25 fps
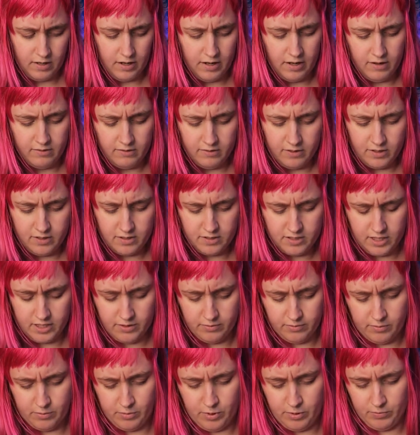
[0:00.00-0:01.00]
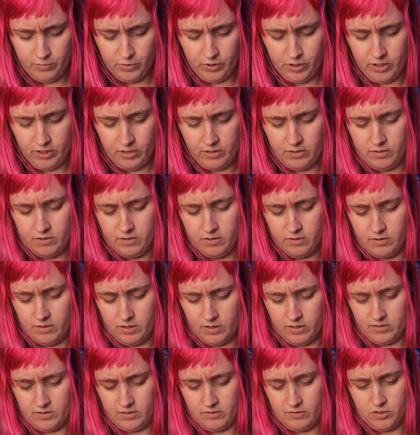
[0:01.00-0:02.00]
I have a hard time remembering
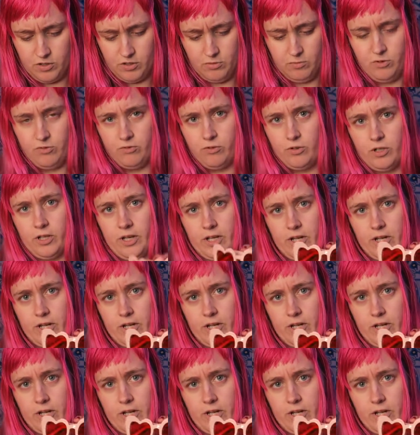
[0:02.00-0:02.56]
things I've shown before.